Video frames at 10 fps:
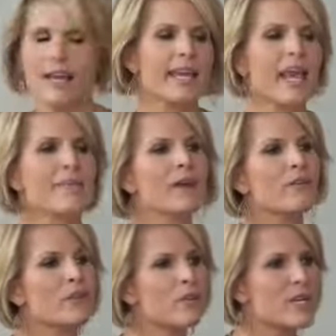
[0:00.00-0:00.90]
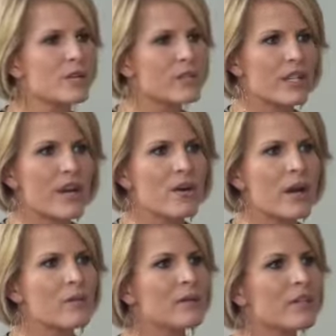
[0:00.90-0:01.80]
line came out a few years ago,
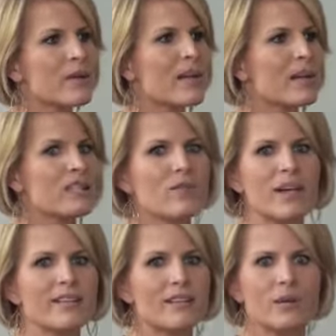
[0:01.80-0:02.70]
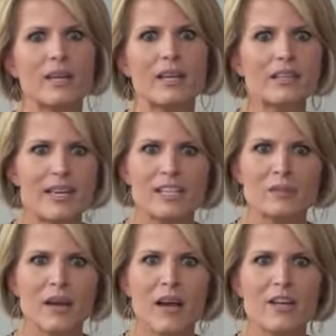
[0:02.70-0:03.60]
and really because if you guys go to any day
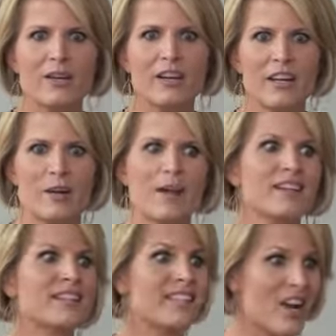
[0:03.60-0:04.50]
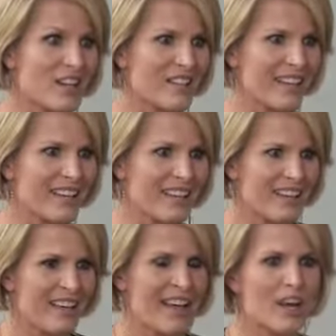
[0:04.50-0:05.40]
spa, you're going to hear about detoxing.
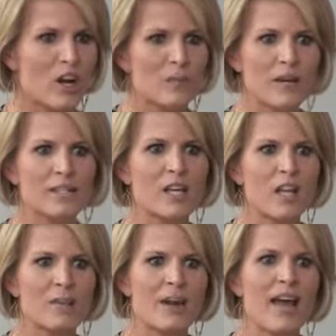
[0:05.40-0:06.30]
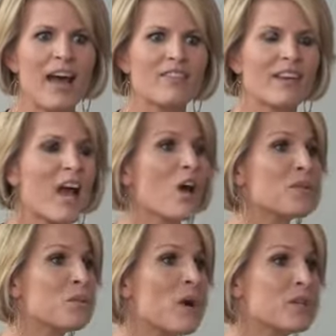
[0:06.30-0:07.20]
And ARBONNE is all about having
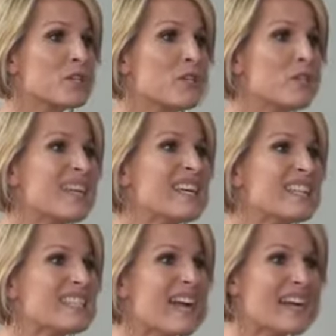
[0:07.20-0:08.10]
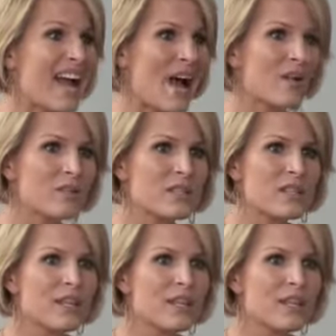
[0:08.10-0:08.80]
health and wellness from the inside out.